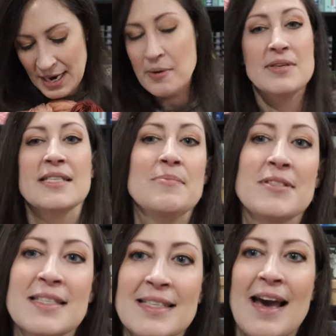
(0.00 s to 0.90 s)
I was able
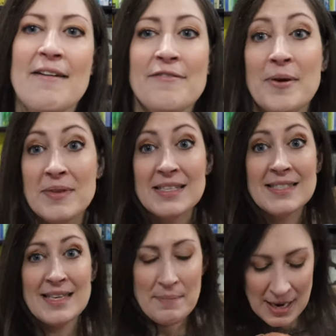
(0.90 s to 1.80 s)
to get from the
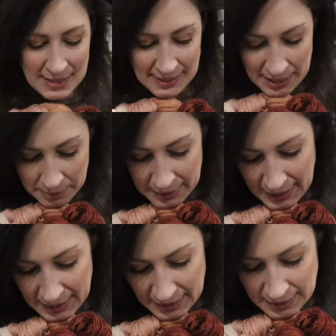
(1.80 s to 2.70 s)

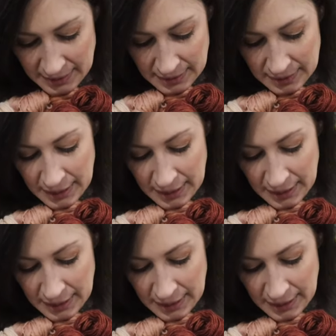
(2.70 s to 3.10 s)
semi-sanguineus,